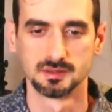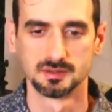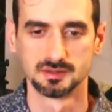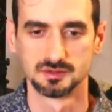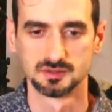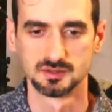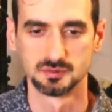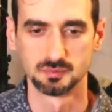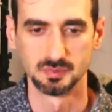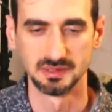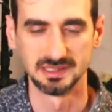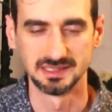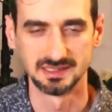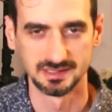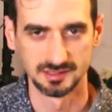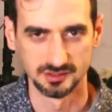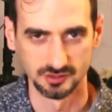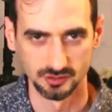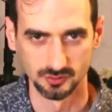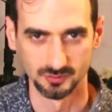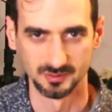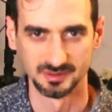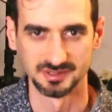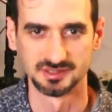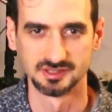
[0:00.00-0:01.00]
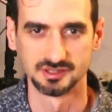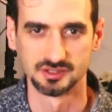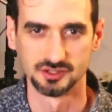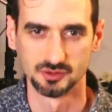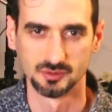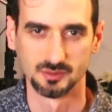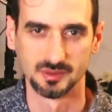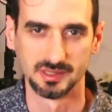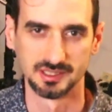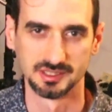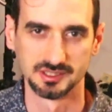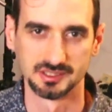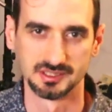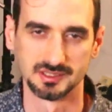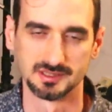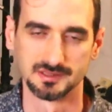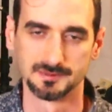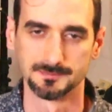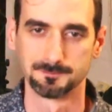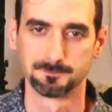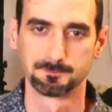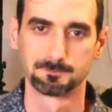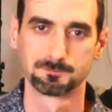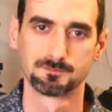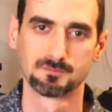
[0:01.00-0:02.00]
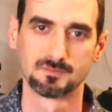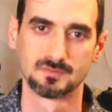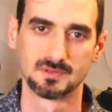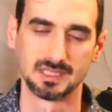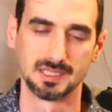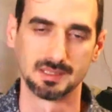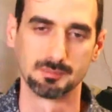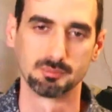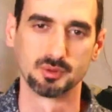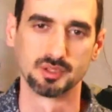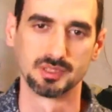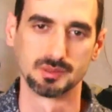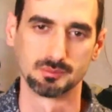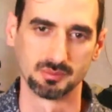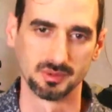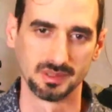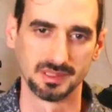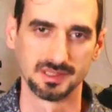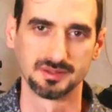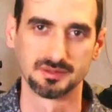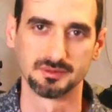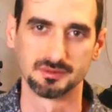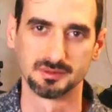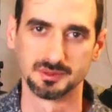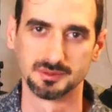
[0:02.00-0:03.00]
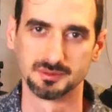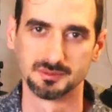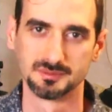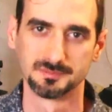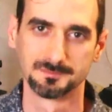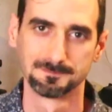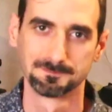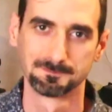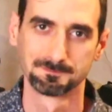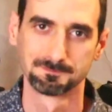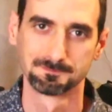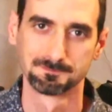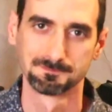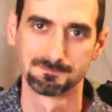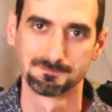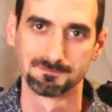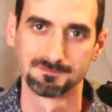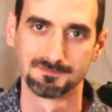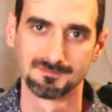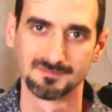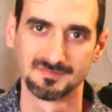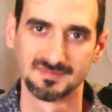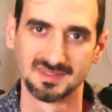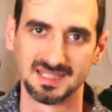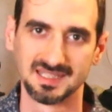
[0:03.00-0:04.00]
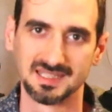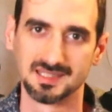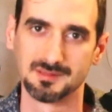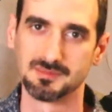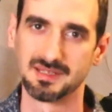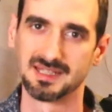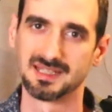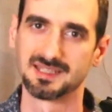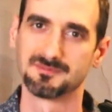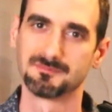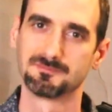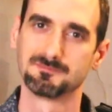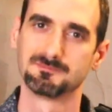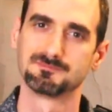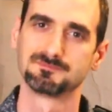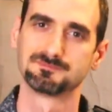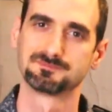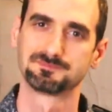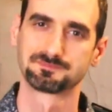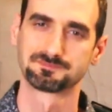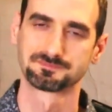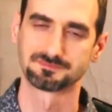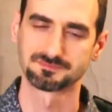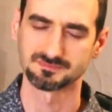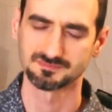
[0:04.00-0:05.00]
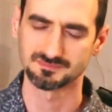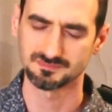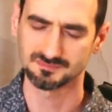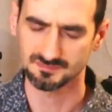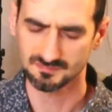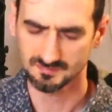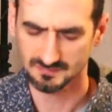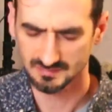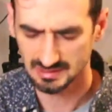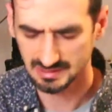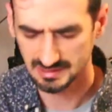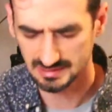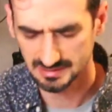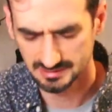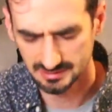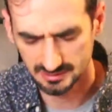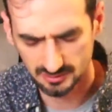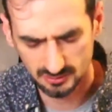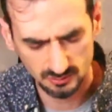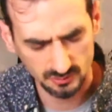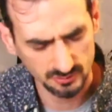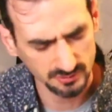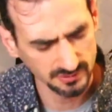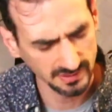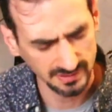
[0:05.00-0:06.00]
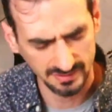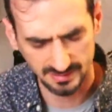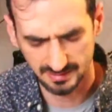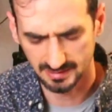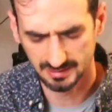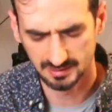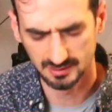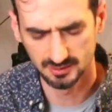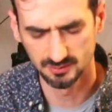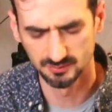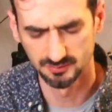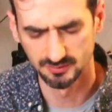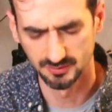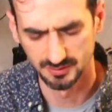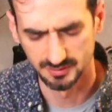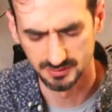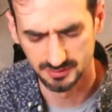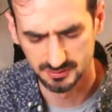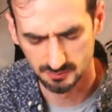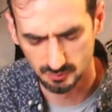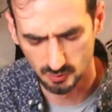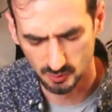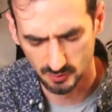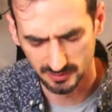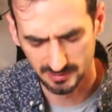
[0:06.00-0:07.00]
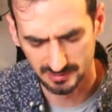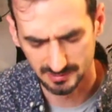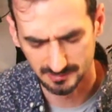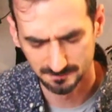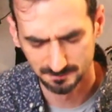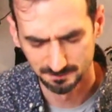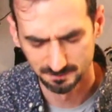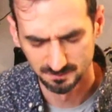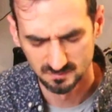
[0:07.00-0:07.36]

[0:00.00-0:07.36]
speak into a situation and bring breakthrough. Amen. Dear Lord, I thank you for this morning.